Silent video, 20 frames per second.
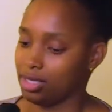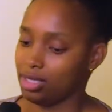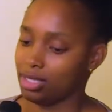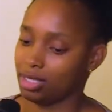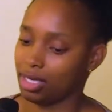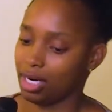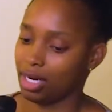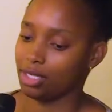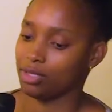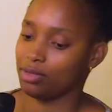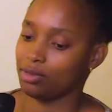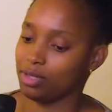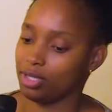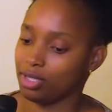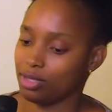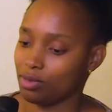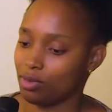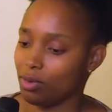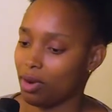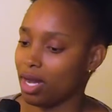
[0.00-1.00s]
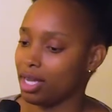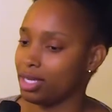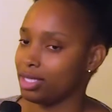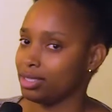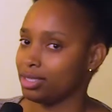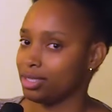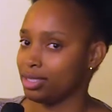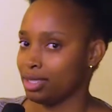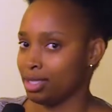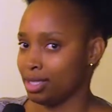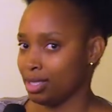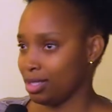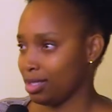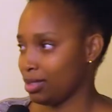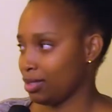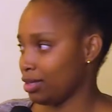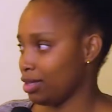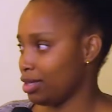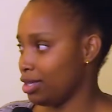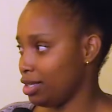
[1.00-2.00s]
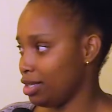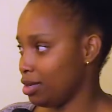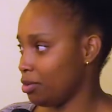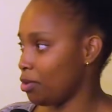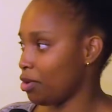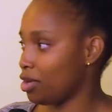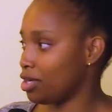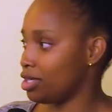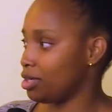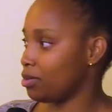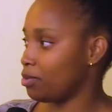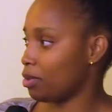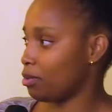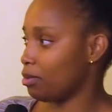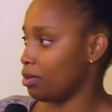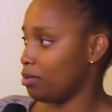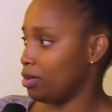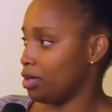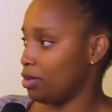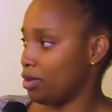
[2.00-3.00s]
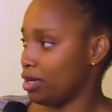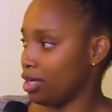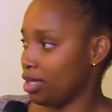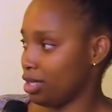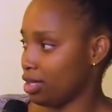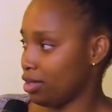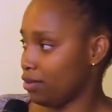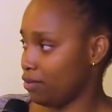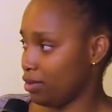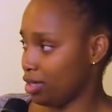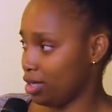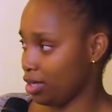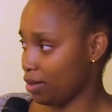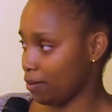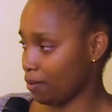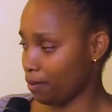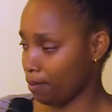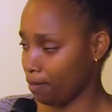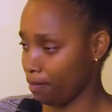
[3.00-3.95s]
Try to eat one in the morning, probably one in the evening.